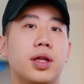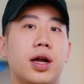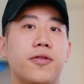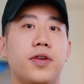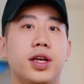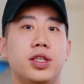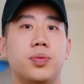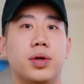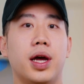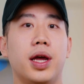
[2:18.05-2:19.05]
I
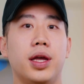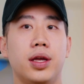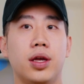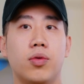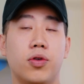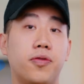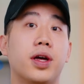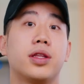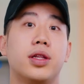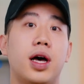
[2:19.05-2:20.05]
faced when I
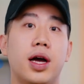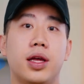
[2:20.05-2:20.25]
reflect a lot